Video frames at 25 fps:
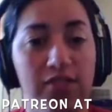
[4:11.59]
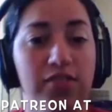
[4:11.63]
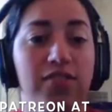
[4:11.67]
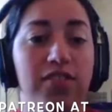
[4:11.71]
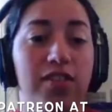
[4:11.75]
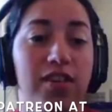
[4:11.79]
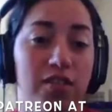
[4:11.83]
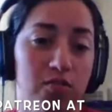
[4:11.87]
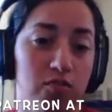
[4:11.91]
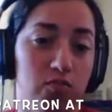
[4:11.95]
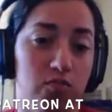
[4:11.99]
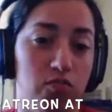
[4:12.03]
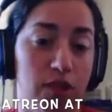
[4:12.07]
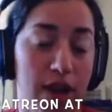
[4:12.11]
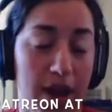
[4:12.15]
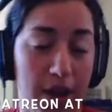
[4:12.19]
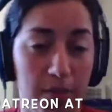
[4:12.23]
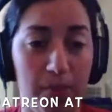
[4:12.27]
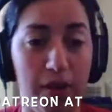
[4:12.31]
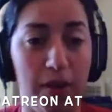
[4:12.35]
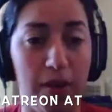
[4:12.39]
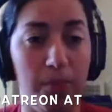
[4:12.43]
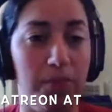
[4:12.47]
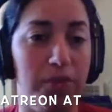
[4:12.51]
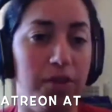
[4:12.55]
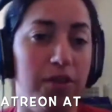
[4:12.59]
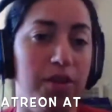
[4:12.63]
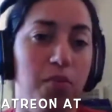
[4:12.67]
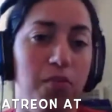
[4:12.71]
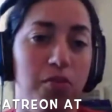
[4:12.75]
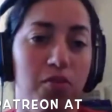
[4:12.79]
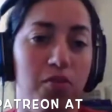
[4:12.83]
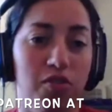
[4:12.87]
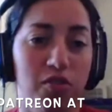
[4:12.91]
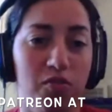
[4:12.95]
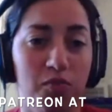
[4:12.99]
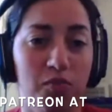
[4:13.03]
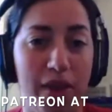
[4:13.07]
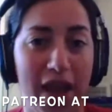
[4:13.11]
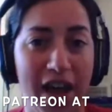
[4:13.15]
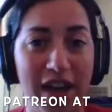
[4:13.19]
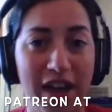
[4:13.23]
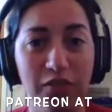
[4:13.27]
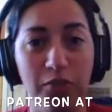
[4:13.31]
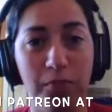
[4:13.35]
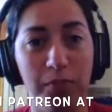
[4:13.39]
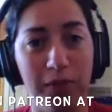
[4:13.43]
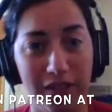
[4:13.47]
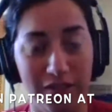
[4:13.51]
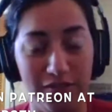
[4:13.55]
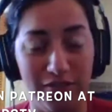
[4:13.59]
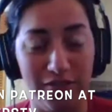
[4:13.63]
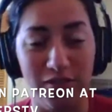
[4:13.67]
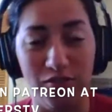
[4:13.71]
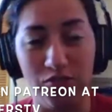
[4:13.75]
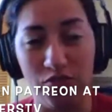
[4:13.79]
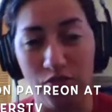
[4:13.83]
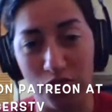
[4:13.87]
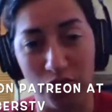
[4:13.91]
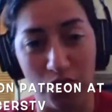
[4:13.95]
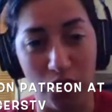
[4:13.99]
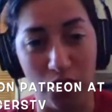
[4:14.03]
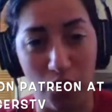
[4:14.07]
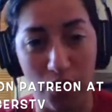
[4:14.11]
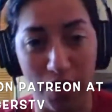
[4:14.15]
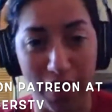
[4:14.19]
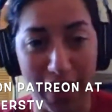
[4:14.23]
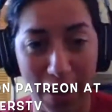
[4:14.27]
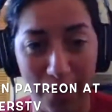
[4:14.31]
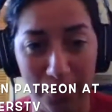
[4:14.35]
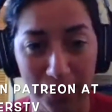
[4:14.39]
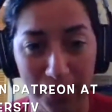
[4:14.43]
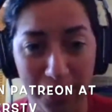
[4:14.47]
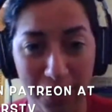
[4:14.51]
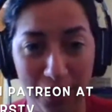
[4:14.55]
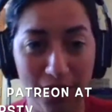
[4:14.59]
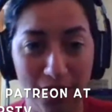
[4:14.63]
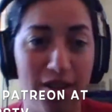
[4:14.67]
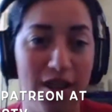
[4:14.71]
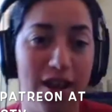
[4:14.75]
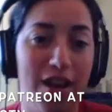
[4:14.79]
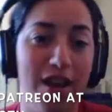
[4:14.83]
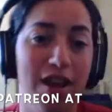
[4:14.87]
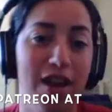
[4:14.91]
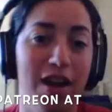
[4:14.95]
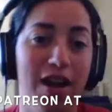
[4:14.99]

It's going to ramp up the number of pass plays that you're throwing out there.